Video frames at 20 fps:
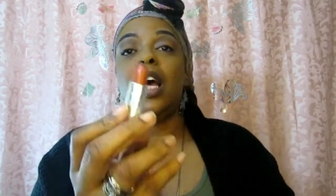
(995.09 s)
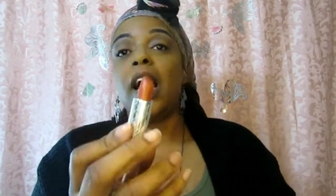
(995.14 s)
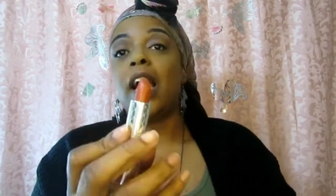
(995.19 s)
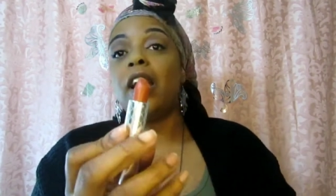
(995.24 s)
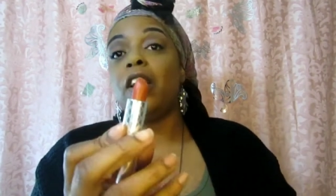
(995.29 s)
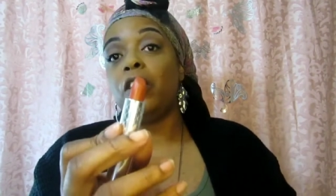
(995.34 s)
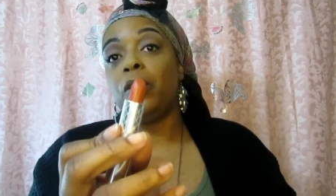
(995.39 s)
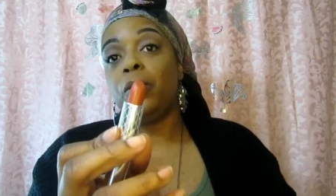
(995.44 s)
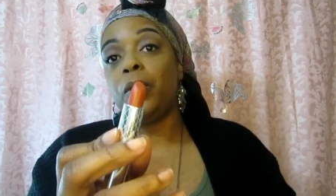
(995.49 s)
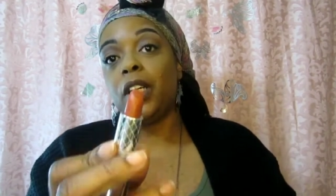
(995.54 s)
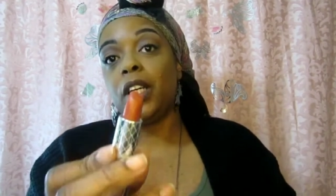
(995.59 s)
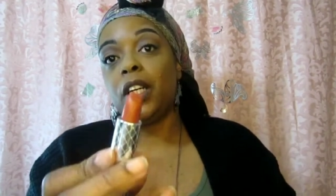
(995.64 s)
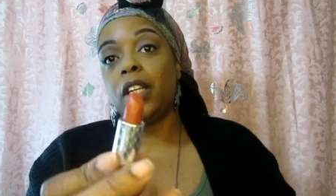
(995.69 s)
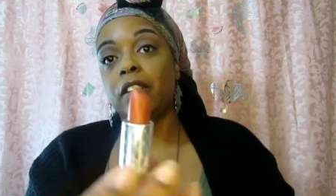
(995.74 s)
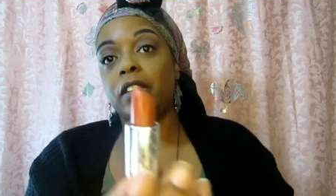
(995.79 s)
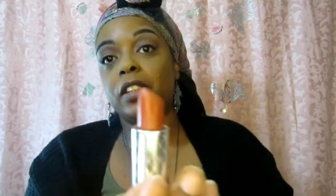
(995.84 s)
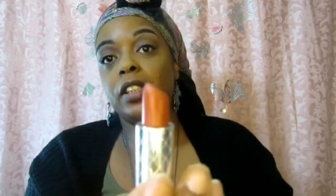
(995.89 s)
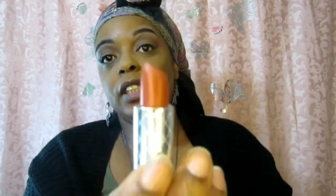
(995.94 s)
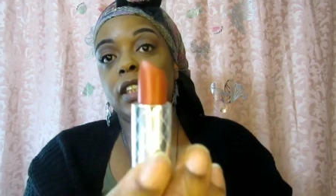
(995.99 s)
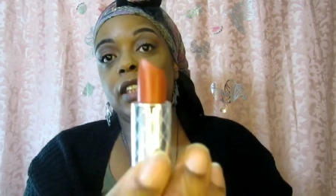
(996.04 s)
I don't know what
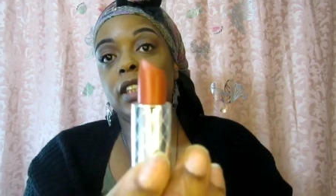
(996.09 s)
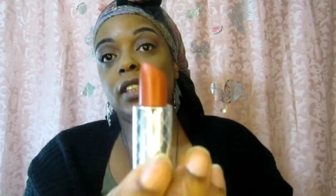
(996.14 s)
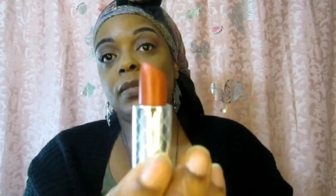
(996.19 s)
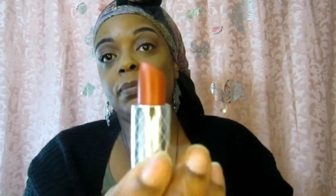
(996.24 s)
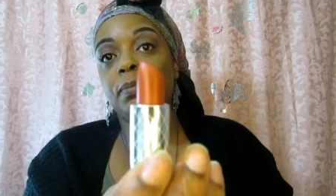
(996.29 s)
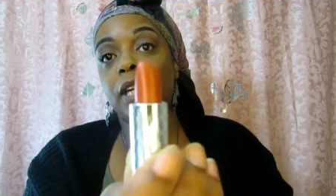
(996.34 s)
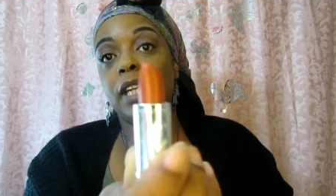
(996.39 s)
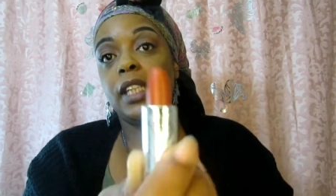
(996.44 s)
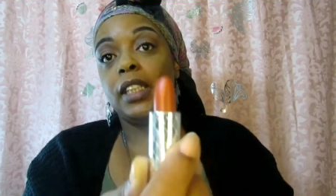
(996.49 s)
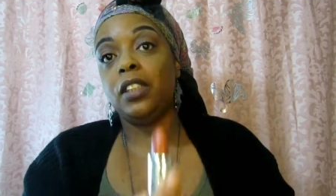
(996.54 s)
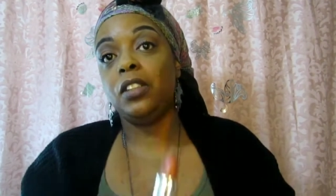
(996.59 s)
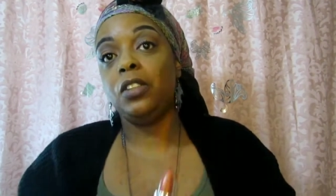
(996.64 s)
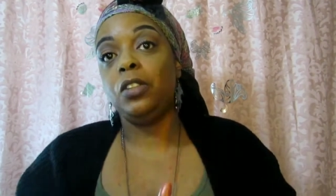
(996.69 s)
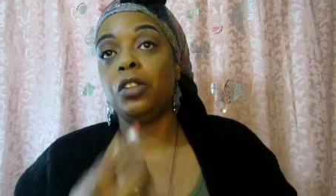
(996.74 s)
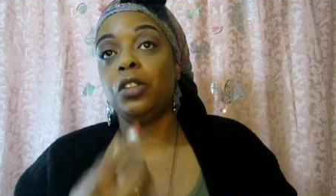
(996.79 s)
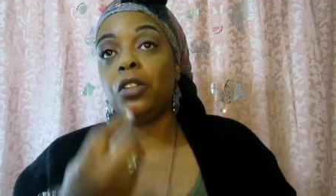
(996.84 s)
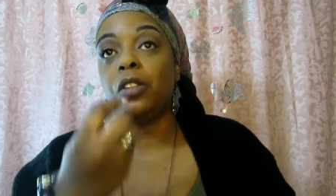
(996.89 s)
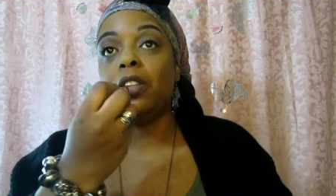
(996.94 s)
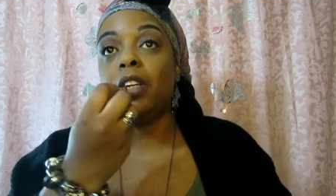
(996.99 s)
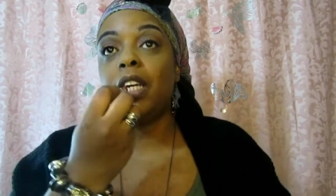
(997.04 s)
color it is, but it's
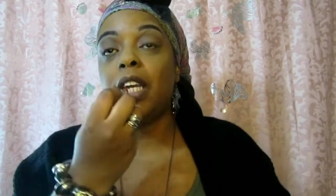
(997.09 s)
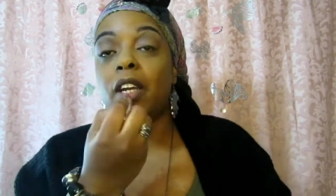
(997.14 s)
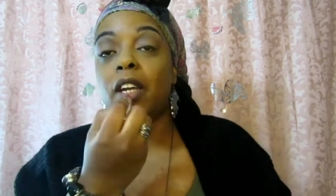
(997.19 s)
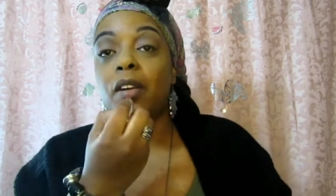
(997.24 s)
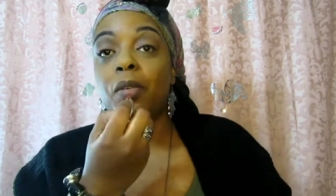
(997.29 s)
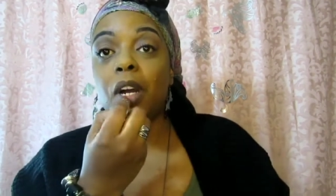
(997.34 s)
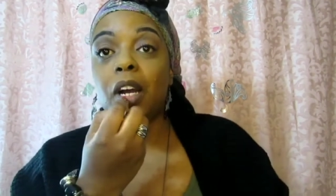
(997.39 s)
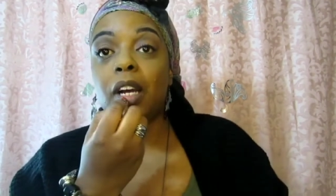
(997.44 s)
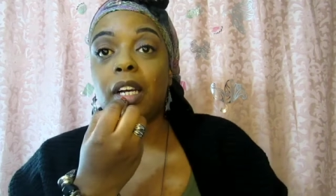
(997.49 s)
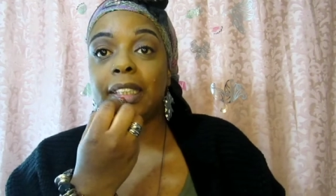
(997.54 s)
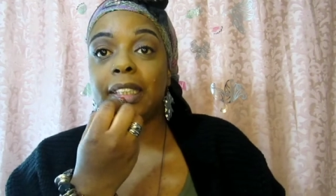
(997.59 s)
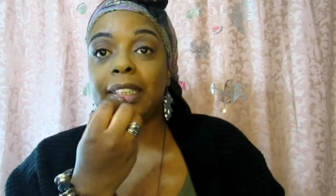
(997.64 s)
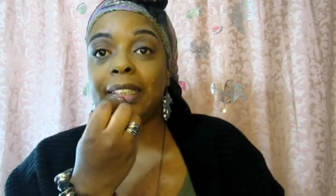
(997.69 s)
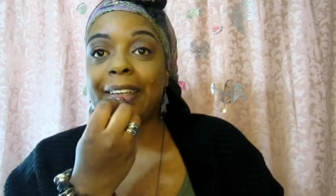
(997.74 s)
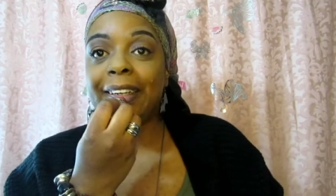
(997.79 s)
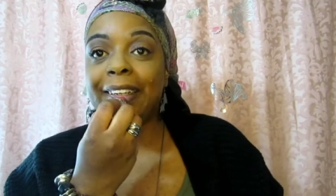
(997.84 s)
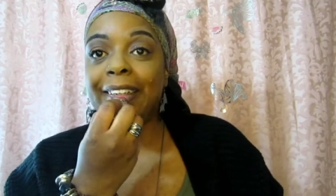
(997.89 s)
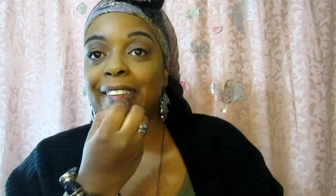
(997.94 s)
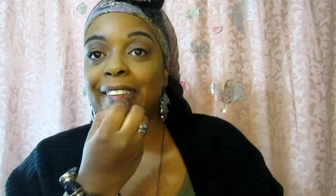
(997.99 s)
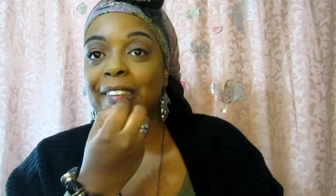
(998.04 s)
neutral and it rocks.
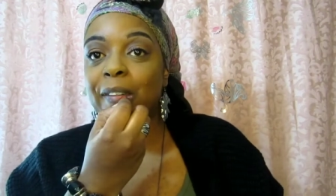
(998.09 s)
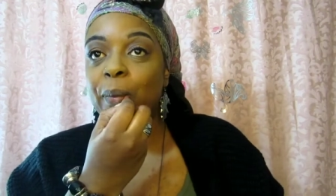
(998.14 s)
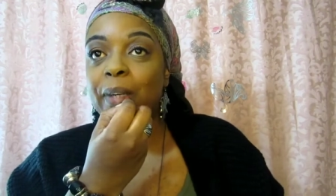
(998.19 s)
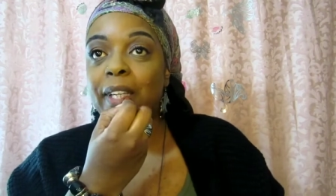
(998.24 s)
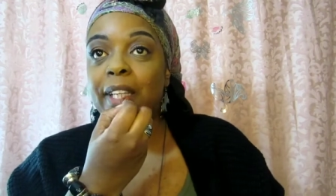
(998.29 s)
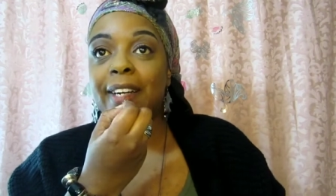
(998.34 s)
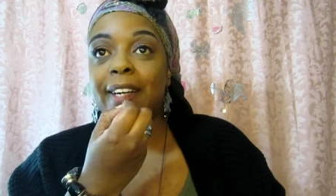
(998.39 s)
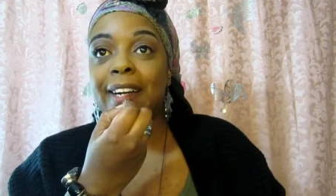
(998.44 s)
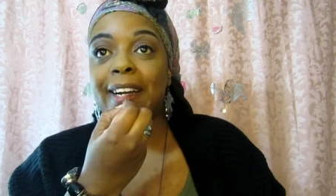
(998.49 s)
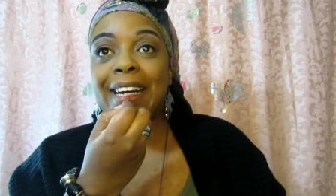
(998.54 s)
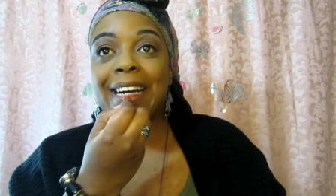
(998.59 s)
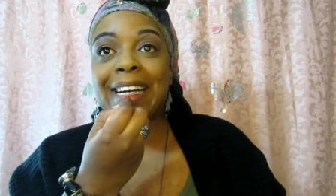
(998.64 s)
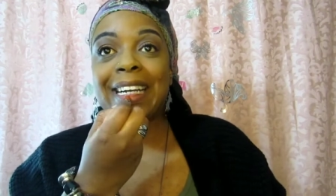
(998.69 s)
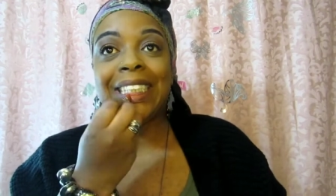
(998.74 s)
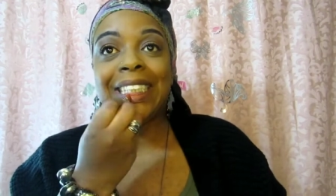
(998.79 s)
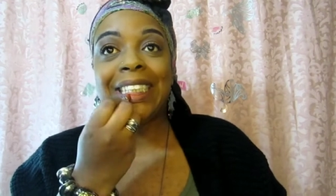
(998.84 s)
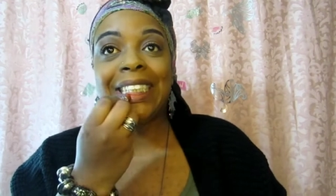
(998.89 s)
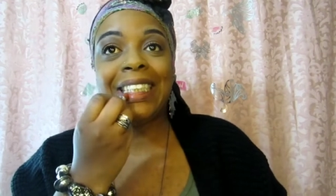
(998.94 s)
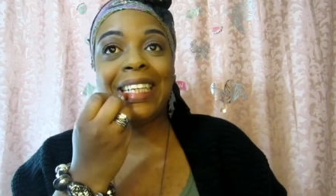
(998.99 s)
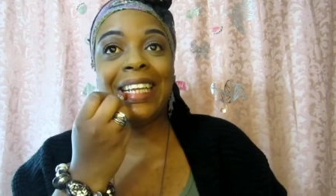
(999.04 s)
It goes with our
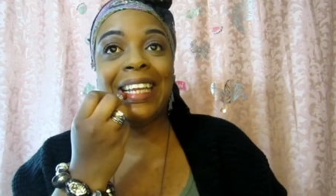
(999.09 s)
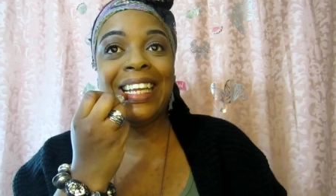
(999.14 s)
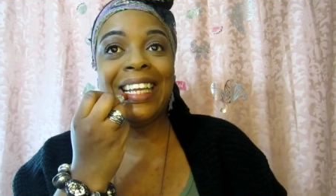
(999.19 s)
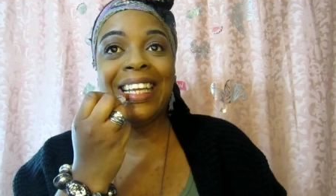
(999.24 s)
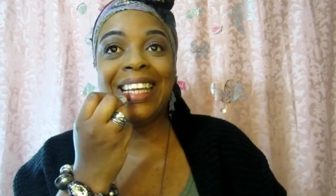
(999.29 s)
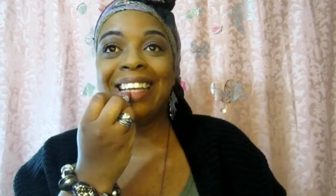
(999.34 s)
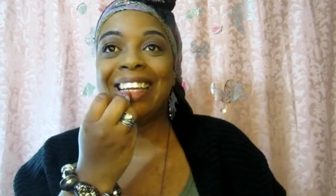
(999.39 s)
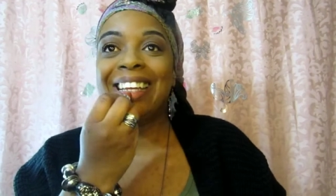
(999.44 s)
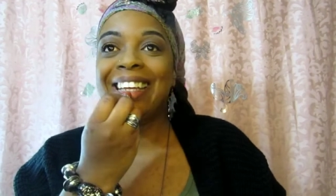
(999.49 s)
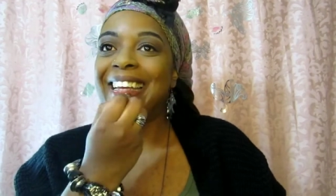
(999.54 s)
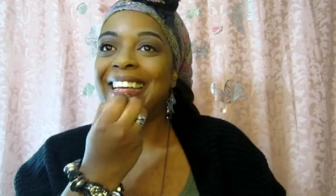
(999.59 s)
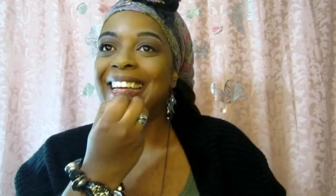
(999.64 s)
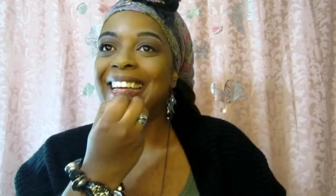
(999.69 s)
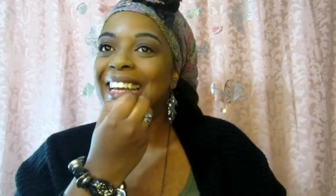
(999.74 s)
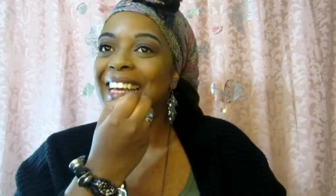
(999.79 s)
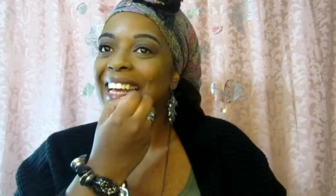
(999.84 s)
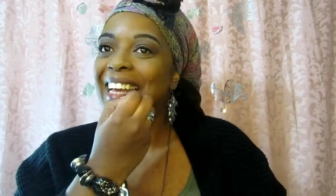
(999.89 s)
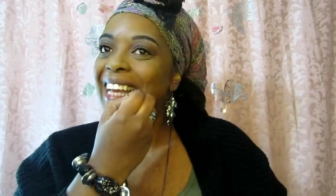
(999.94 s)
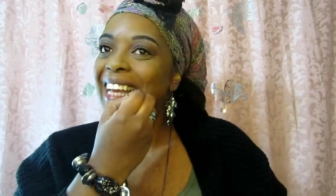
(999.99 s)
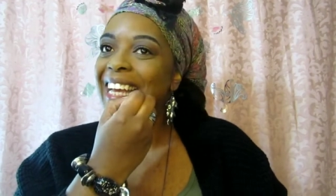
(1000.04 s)
eyes.
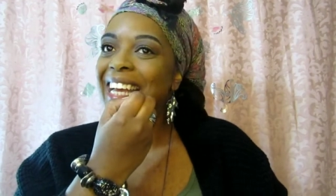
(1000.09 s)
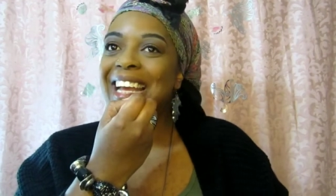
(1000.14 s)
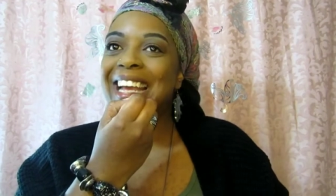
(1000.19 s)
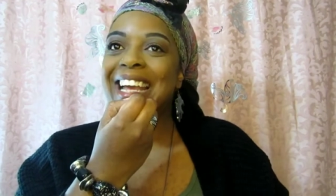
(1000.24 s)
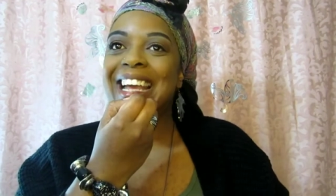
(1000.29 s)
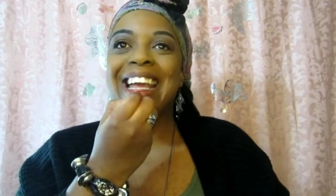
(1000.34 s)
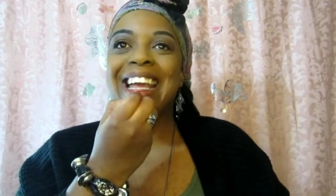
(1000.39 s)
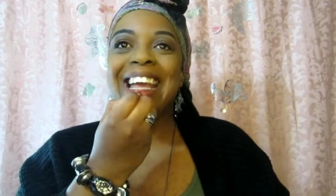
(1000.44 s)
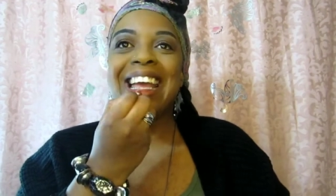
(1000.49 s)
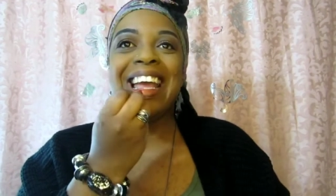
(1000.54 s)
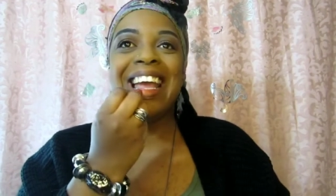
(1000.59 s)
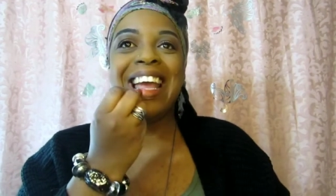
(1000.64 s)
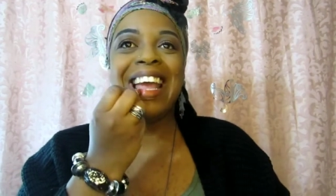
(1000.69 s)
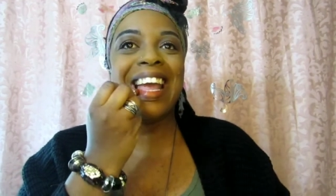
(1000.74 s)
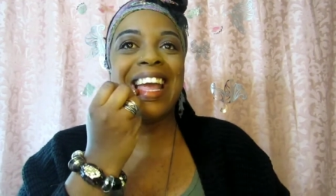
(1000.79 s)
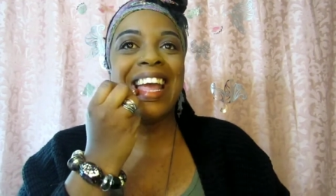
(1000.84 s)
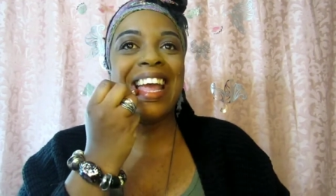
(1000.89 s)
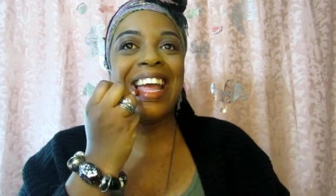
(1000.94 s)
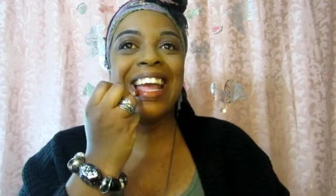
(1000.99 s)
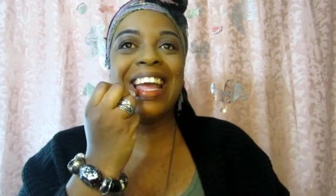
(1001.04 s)

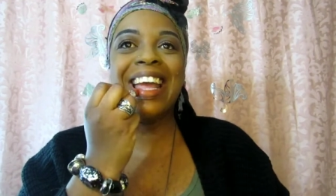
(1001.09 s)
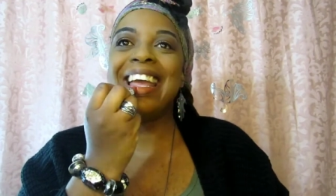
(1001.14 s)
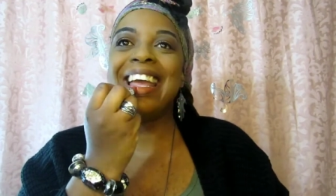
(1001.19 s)
And